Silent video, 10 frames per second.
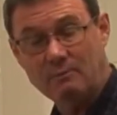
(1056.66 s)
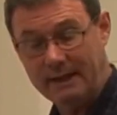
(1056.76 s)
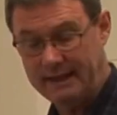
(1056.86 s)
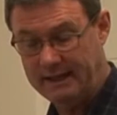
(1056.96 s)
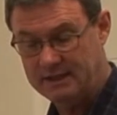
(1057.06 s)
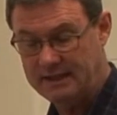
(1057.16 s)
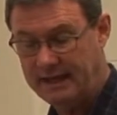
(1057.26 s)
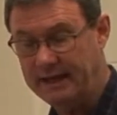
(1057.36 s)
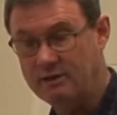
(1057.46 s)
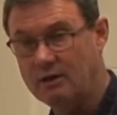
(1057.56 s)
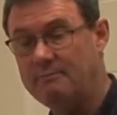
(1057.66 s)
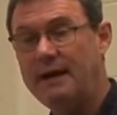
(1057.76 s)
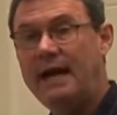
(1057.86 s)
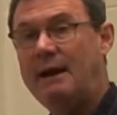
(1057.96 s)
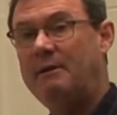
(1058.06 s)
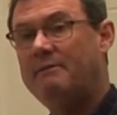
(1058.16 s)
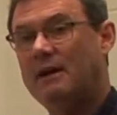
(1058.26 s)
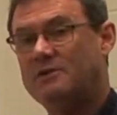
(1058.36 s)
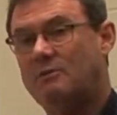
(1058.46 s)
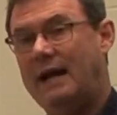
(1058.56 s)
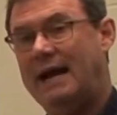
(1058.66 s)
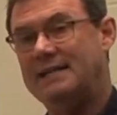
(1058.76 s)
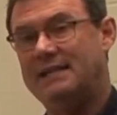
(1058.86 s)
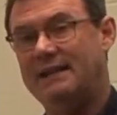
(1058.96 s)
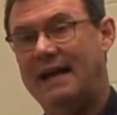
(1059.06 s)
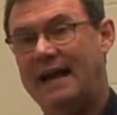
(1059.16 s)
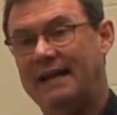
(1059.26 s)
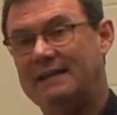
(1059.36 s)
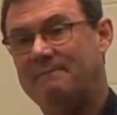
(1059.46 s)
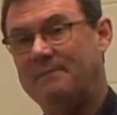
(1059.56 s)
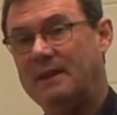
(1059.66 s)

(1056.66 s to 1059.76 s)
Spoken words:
or my kinesthetic group. How many of y'all scored highest in that?